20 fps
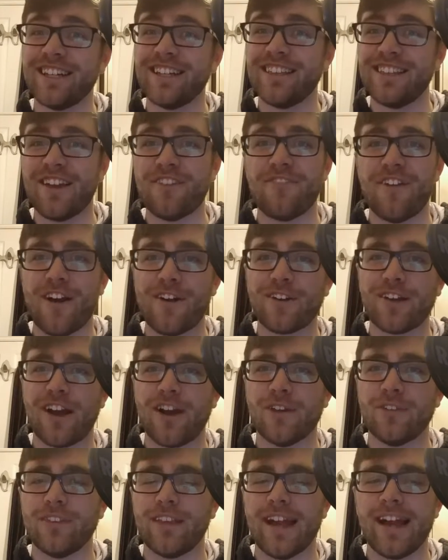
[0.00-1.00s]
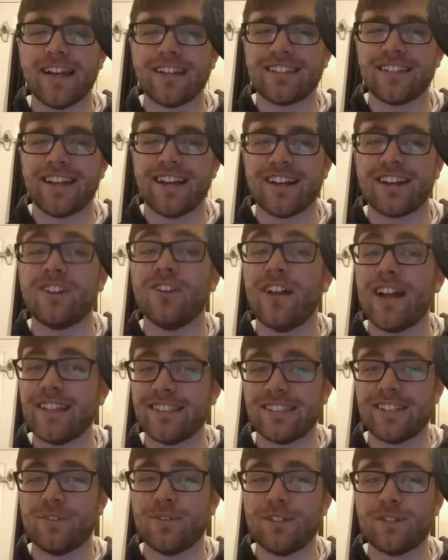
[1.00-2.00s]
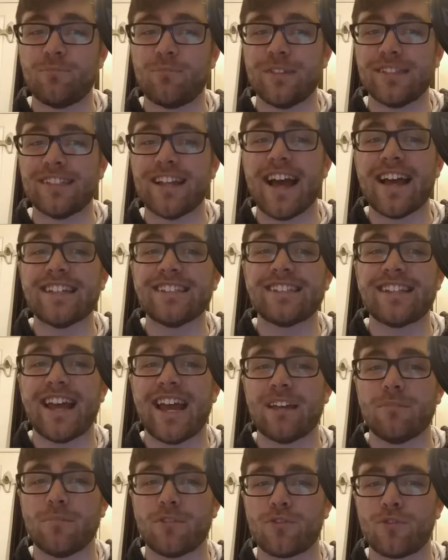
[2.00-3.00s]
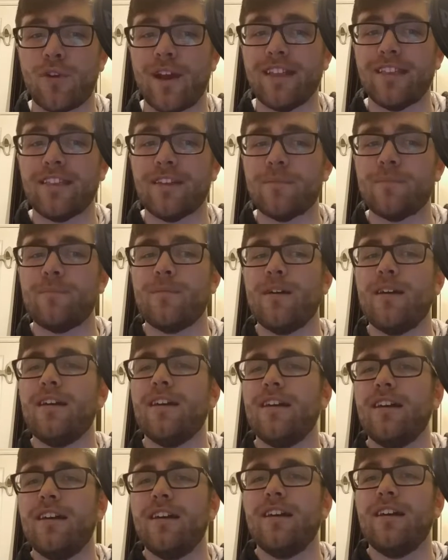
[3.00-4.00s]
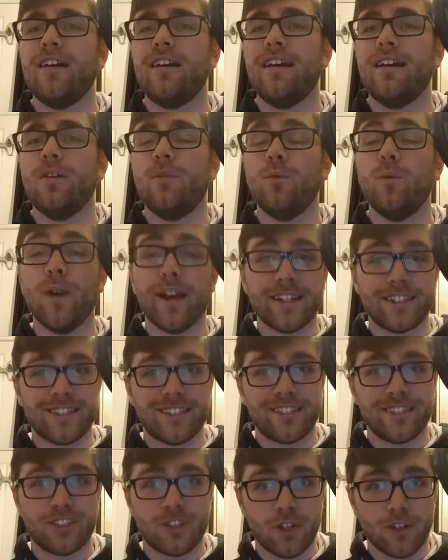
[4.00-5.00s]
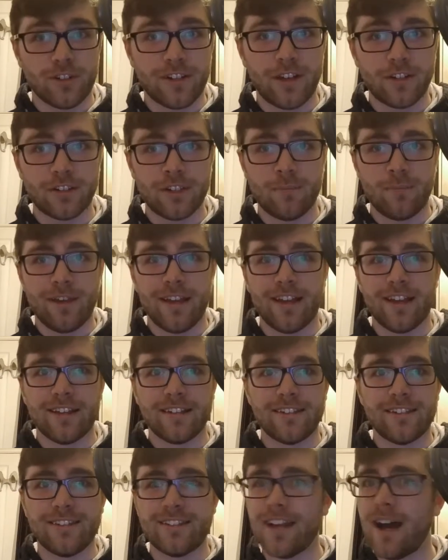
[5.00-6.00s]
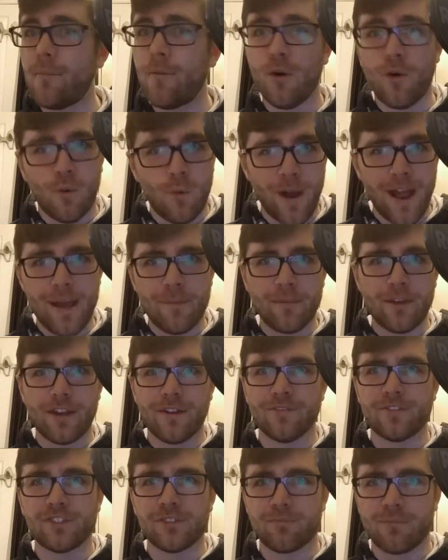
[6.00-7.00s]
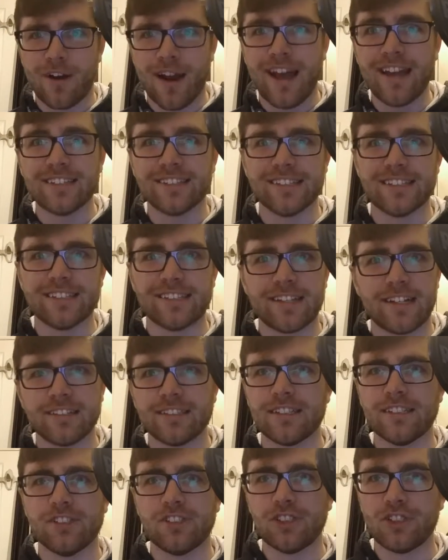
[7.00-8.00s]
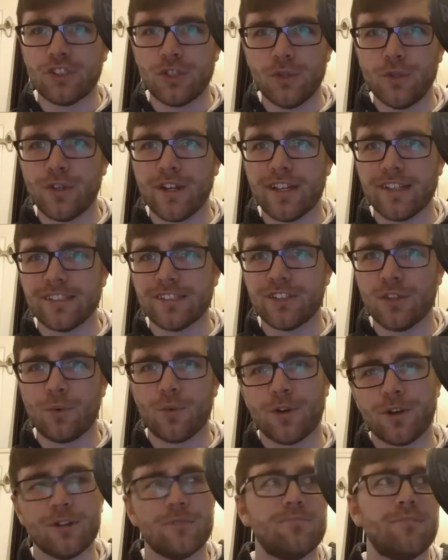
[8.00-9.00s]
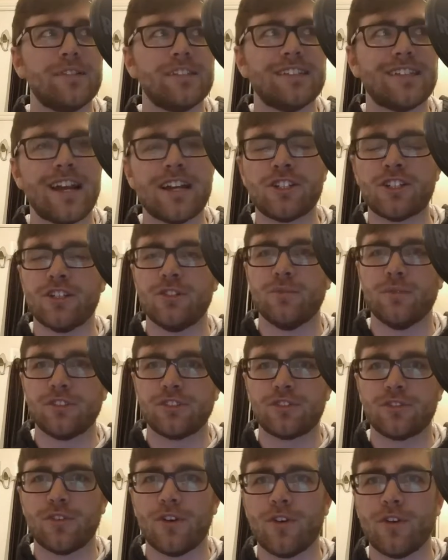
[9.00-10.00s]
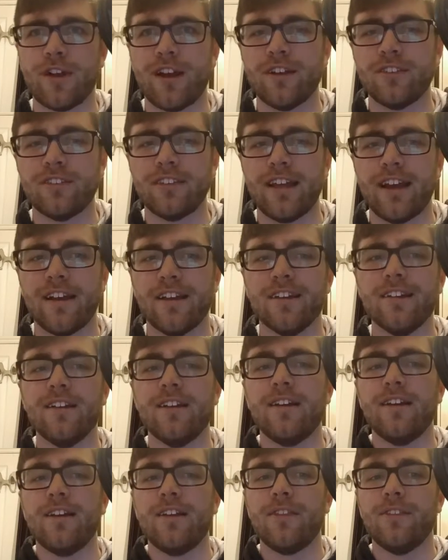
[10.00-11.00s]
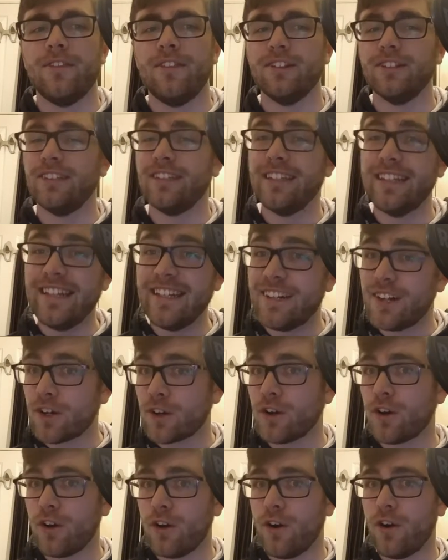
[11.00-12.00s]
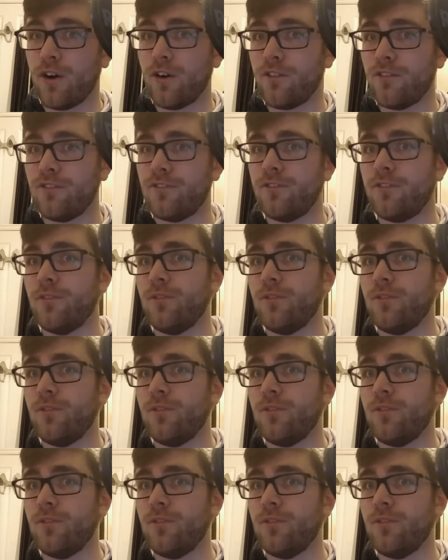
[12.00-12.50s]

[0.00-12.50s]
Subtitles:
They found out that Clancy was possessed and betrayed them, which turned out to be a double whammy of surprises, because as soon as the word possession was thrown out there, the leader of